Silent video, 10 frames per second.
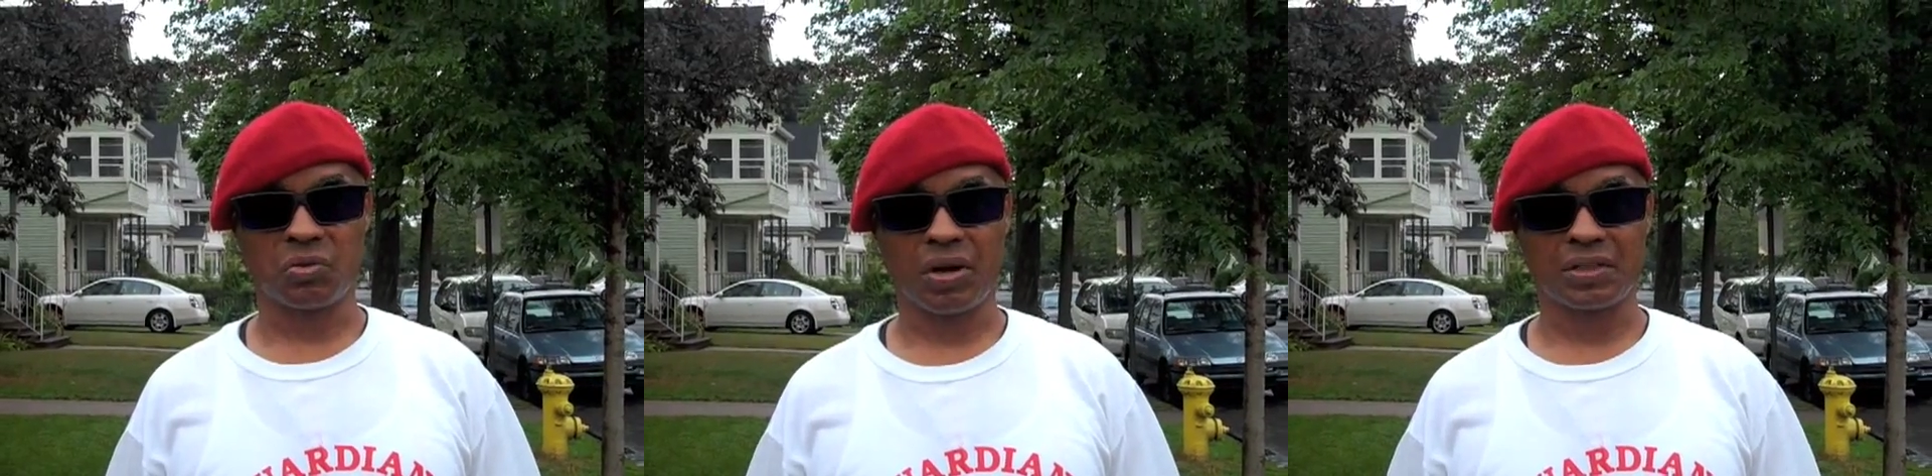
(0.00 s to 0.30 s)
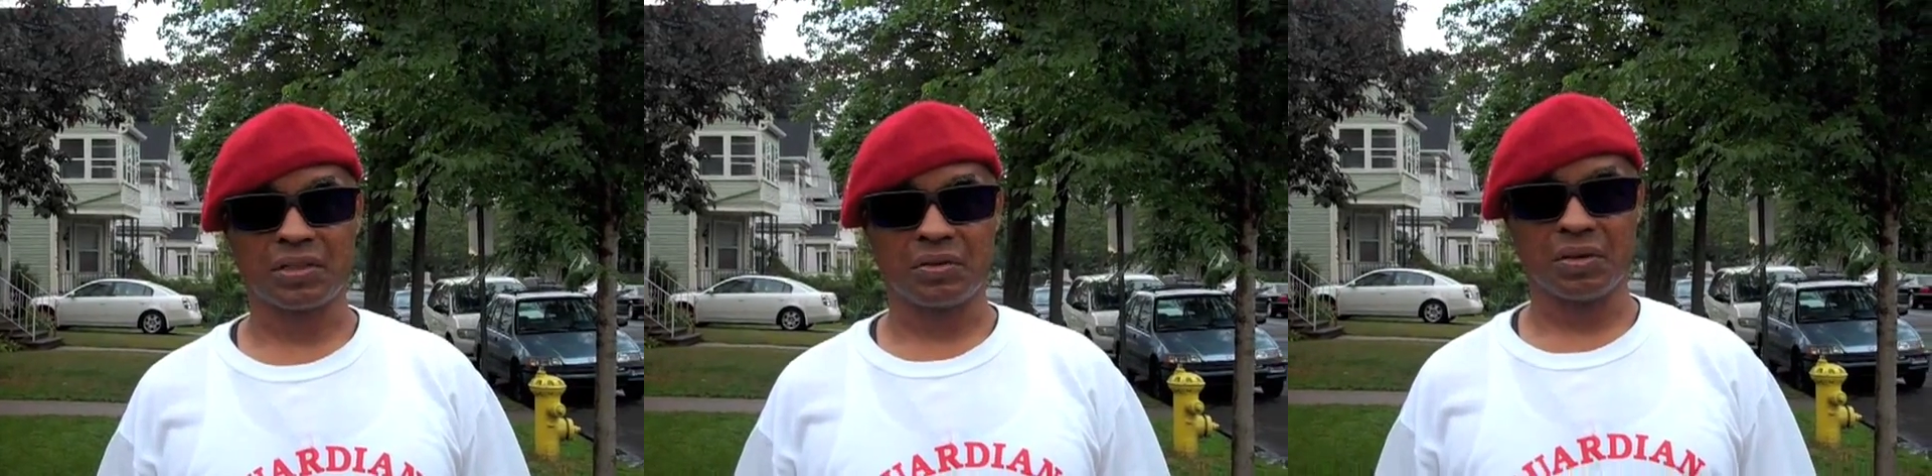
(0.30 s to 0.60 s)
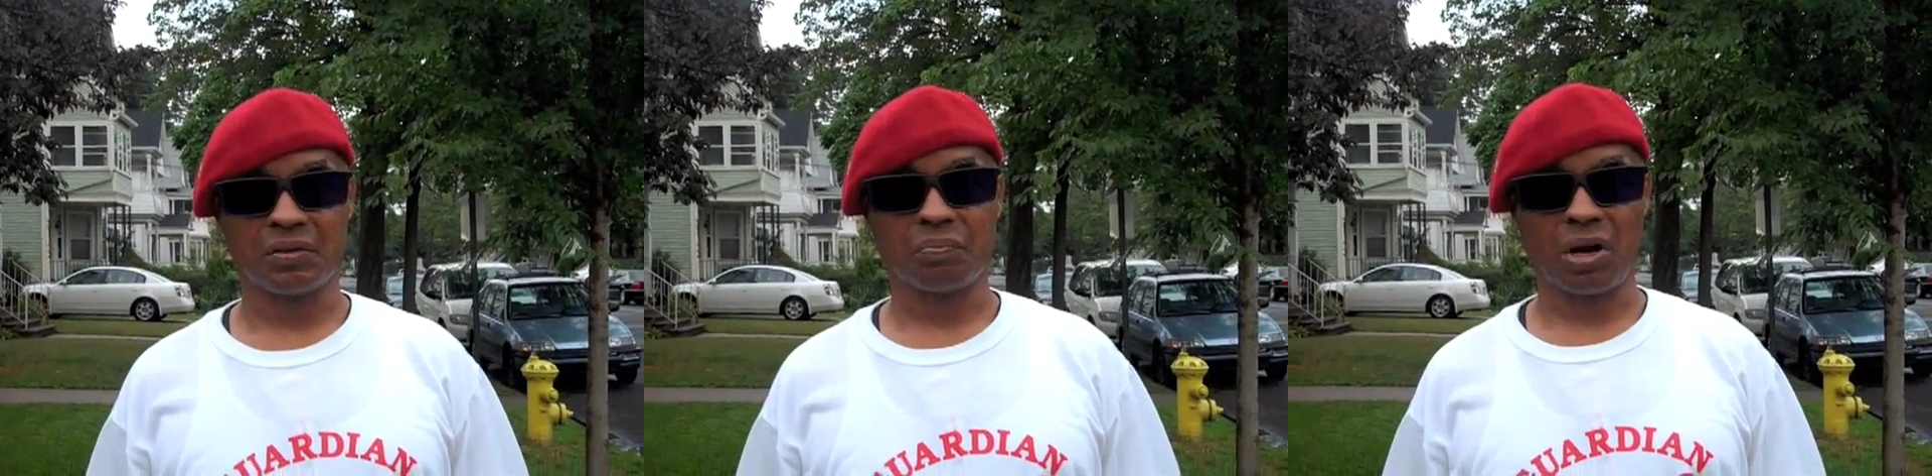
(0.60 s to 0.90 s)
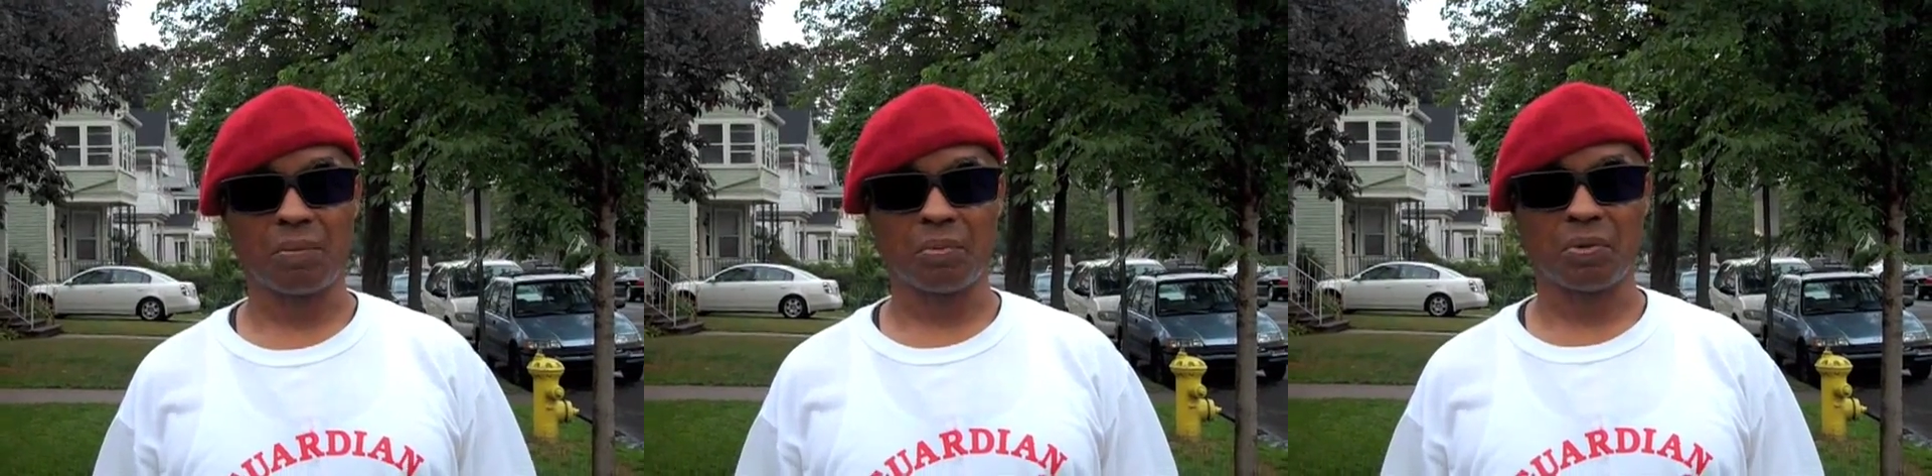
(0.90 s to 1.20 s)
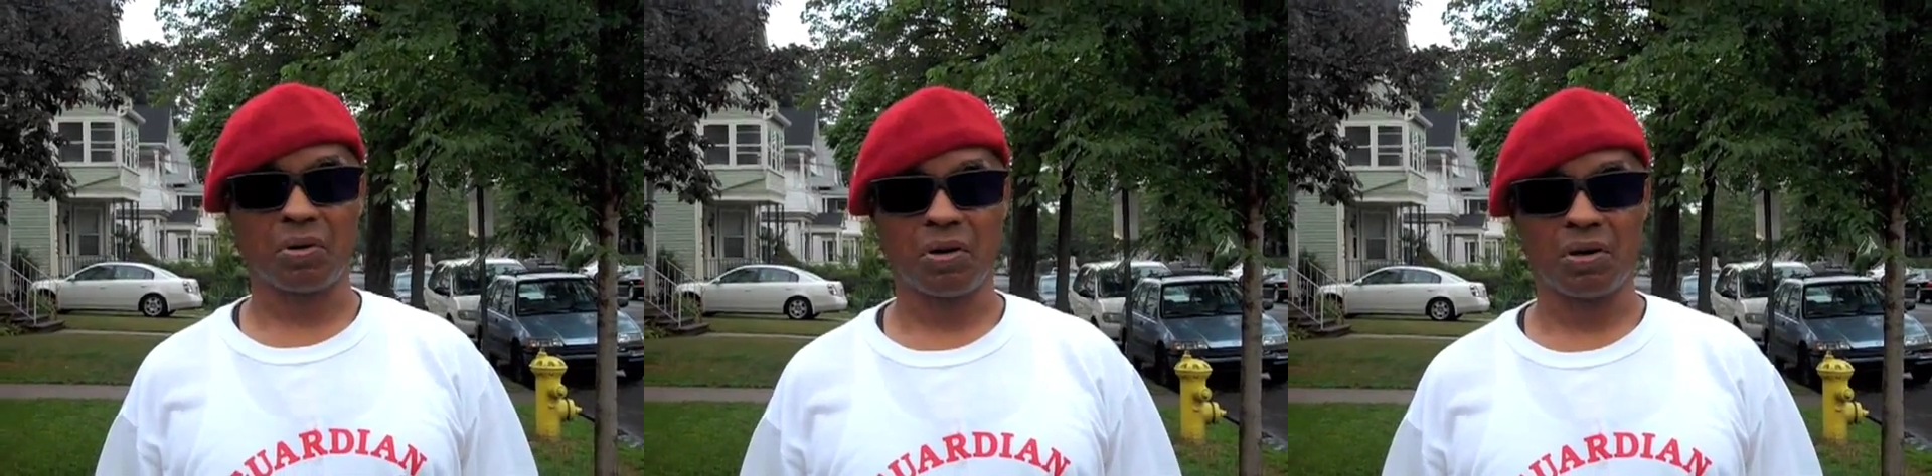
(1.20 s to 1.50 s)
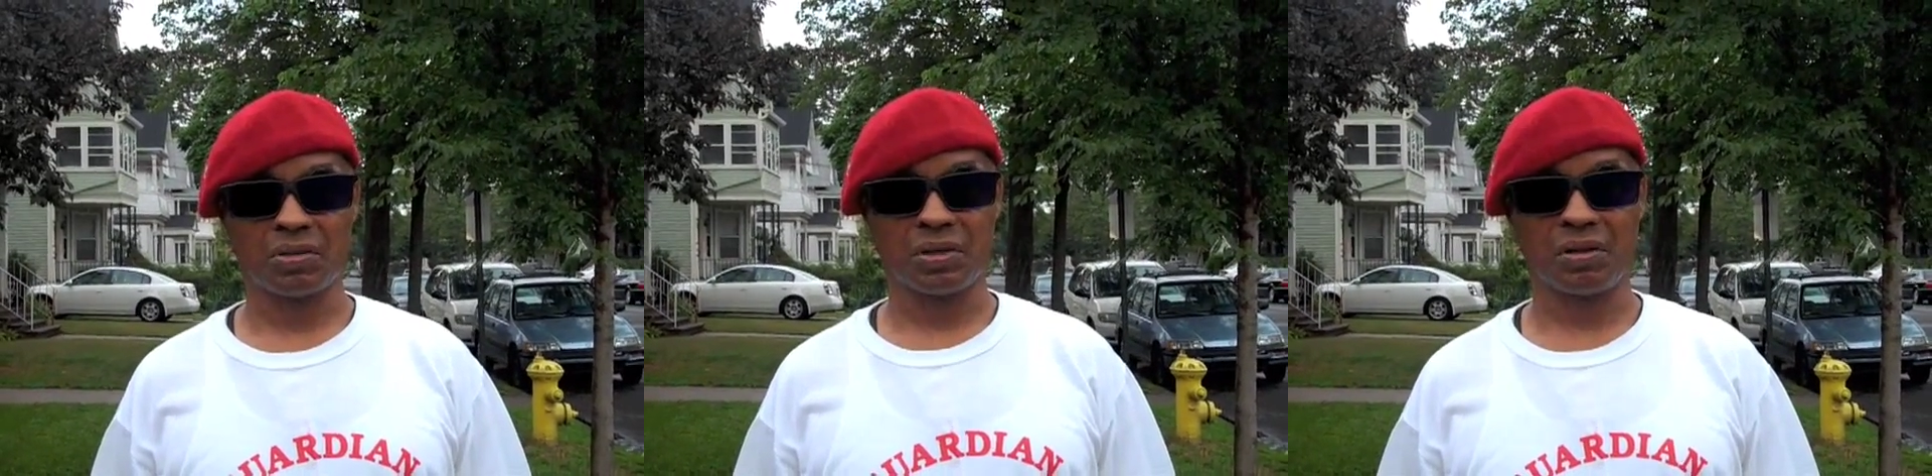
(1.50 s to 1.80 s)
criteria, probable cause.